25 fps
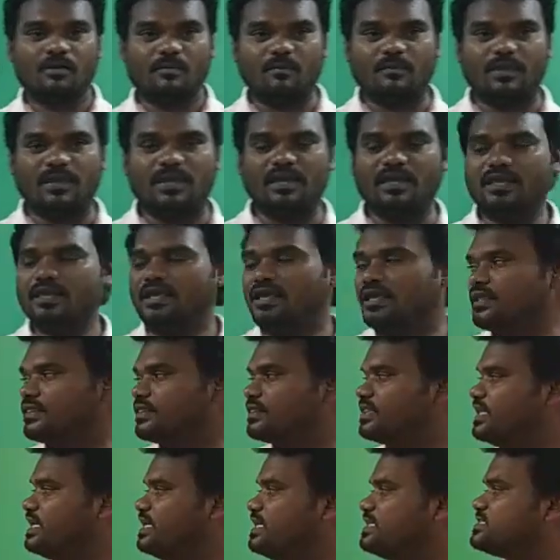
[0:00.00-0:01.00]
B.
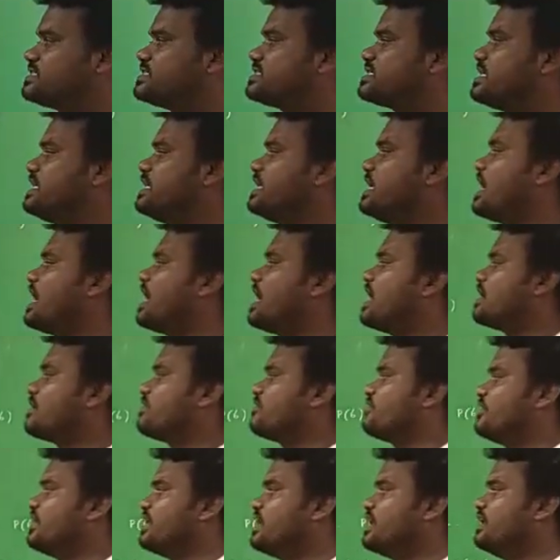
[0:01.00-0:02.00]
These three are
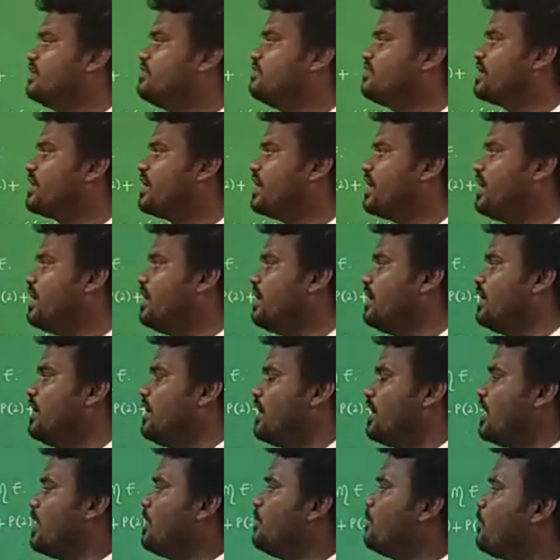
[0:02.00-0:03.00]

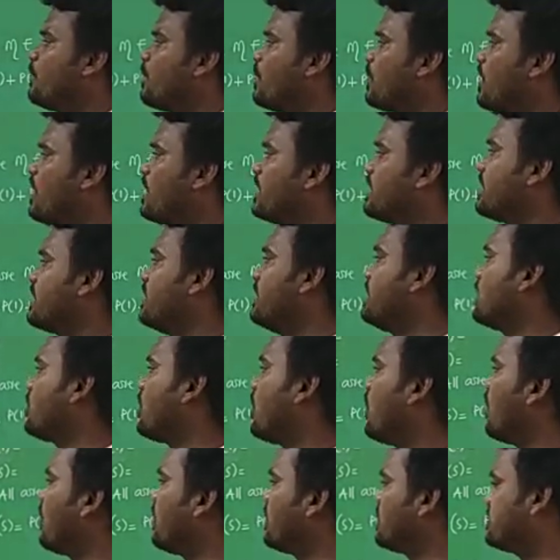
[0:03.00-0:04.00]
very important
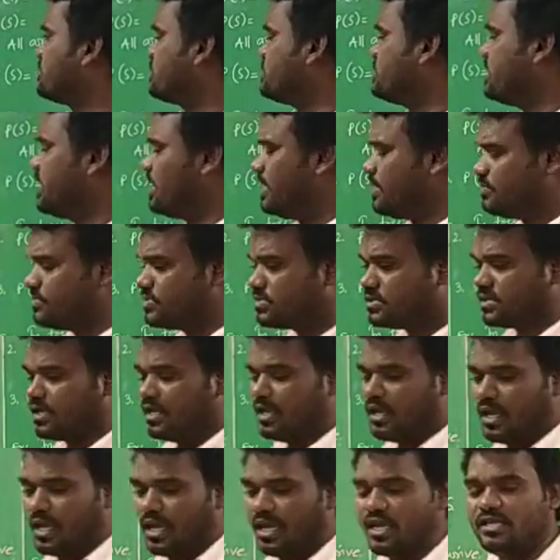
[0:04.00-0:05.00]
axioms
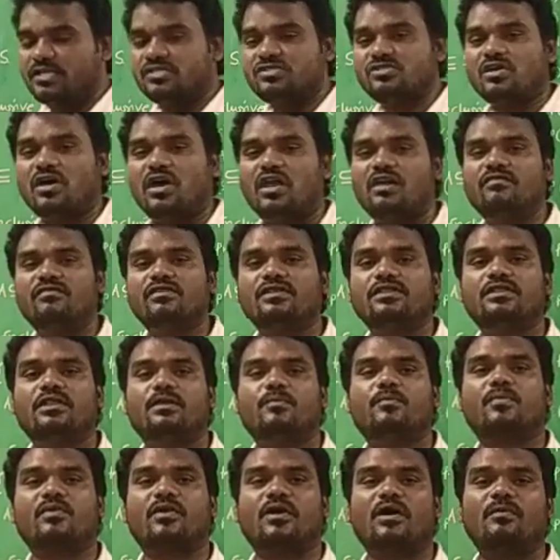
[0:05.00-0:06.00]
in solving the
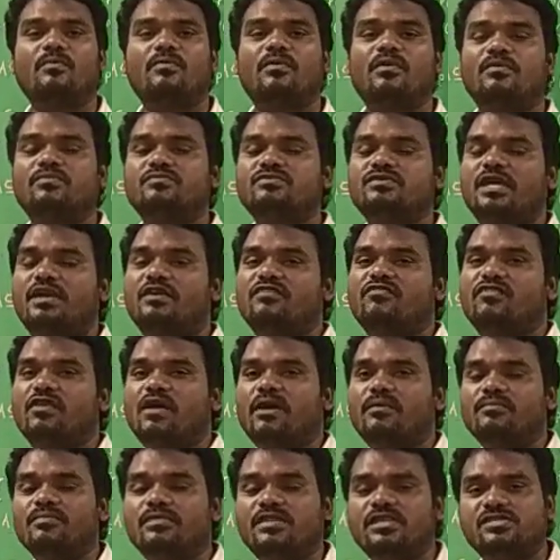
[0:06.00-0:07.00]
problems, and
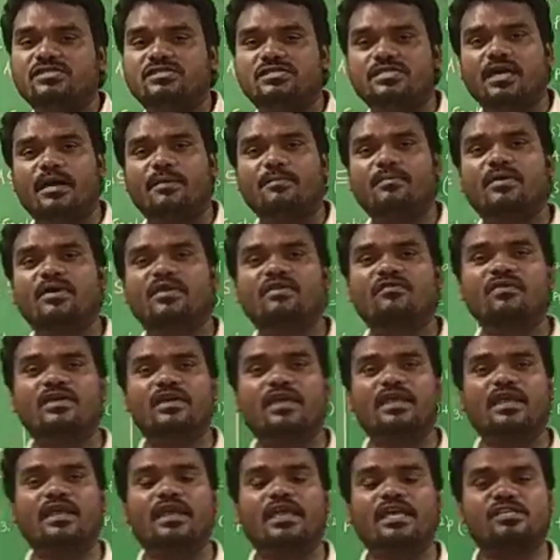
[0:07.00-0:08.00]
from this topic we
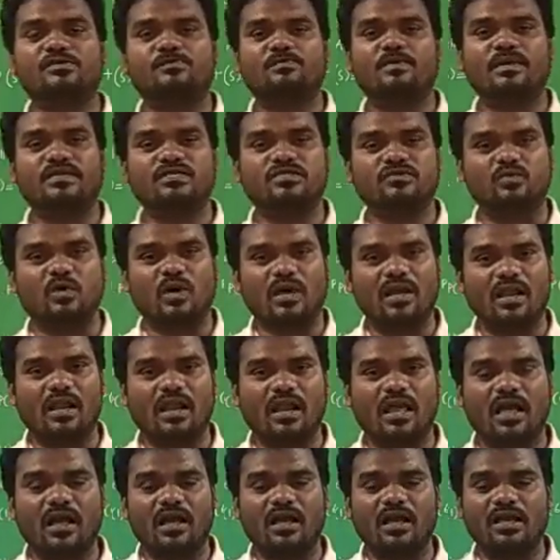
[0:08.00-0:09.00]
can expect one
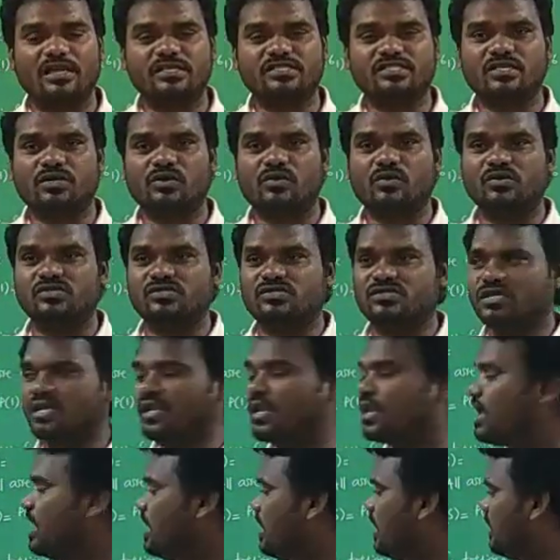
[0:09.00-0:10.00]
long answer
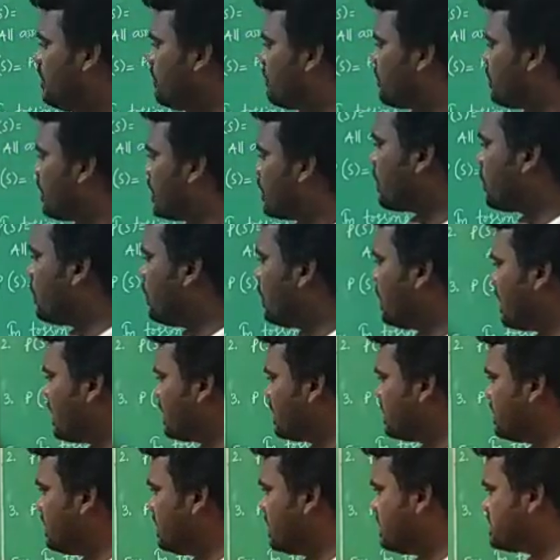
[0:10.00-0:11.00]
question. If you good
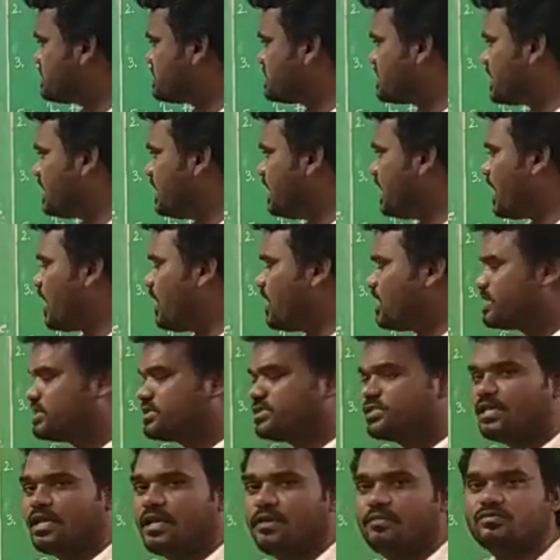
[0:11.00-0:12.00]
at these three
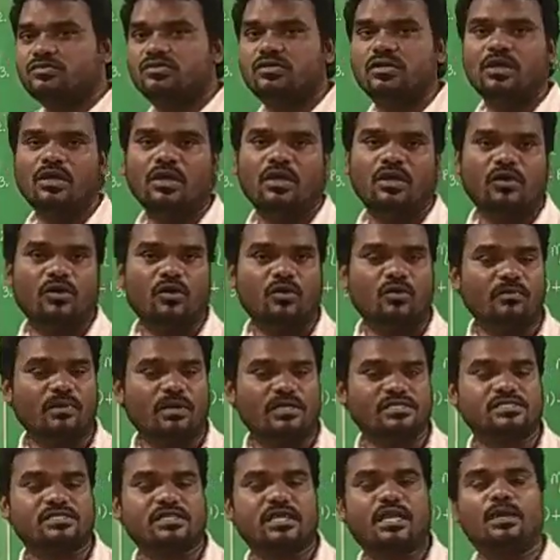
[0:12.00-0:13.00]
axioms, you
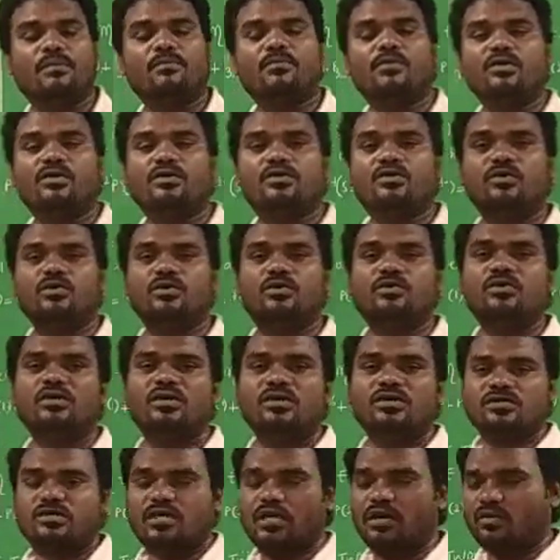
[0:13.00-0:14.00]

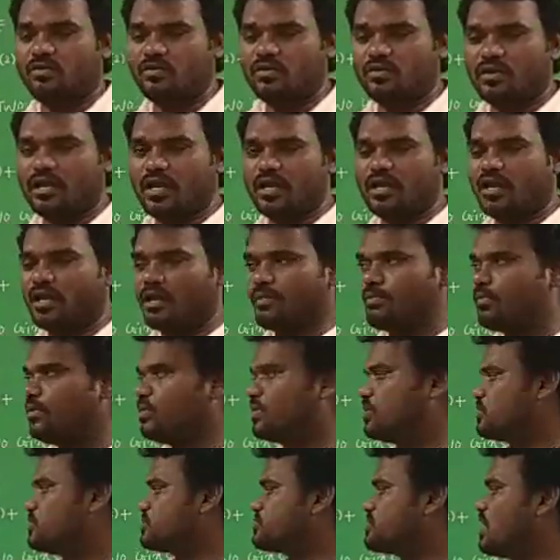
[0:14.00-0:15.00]
can able
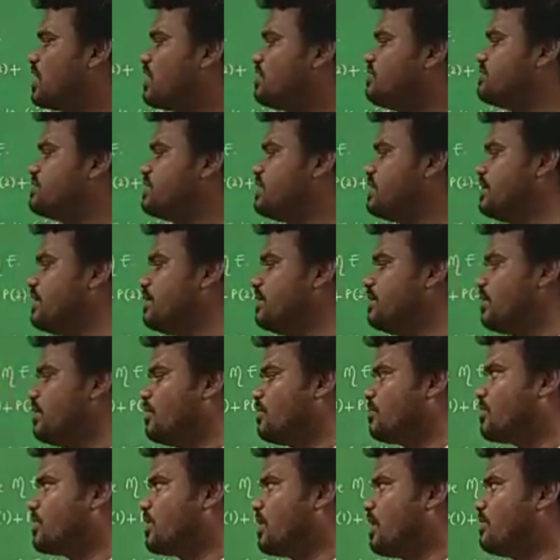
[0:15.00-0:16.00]
to solve the
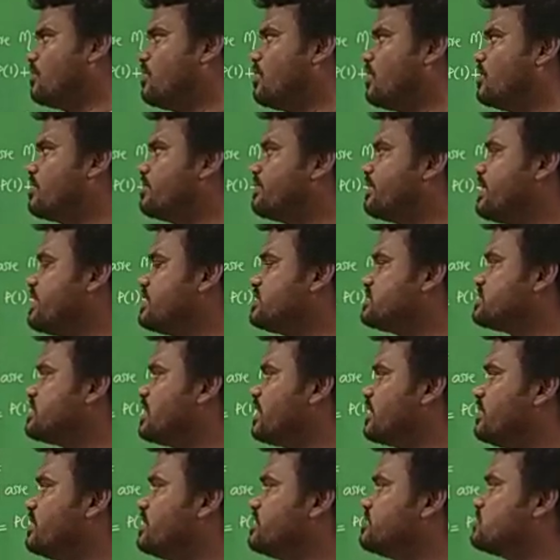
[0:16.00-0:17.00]
problem based
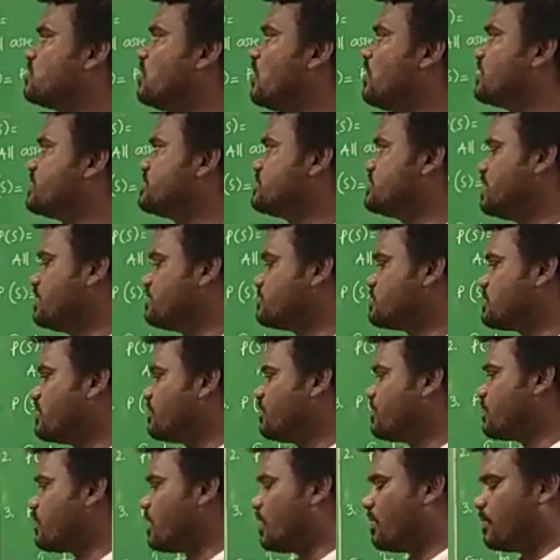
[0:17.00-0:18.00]
on these axioms
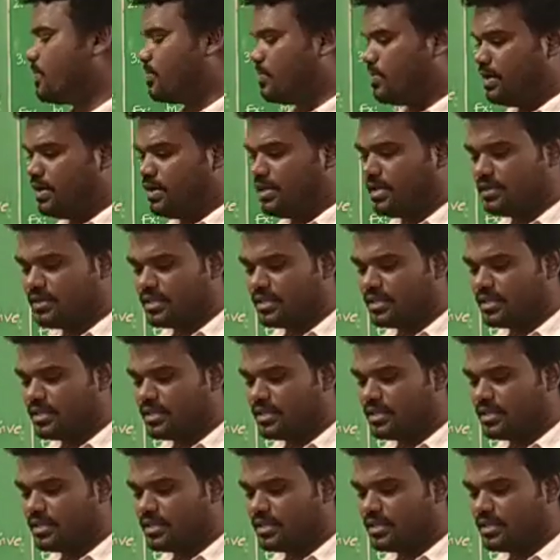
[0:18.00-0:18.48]
of probability.